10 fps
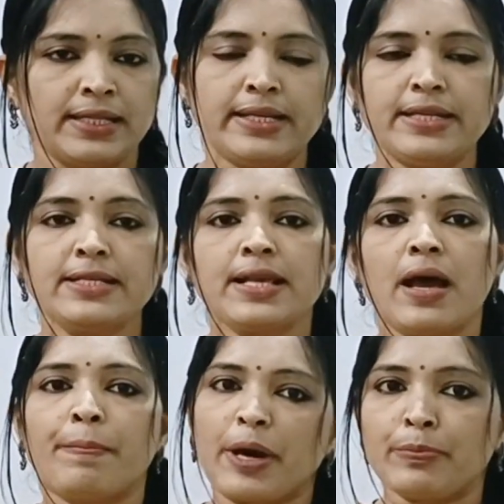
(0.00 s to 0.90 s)
That is
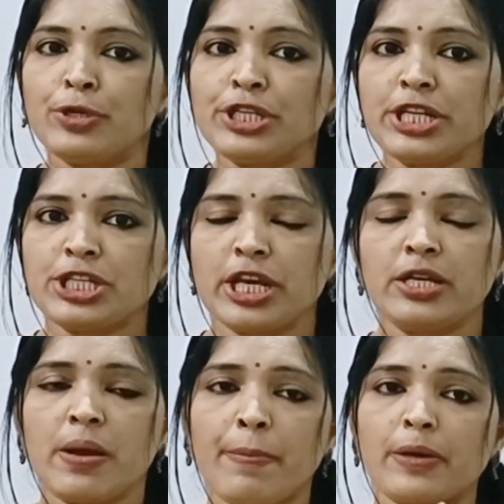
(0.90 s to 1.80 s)
permutation.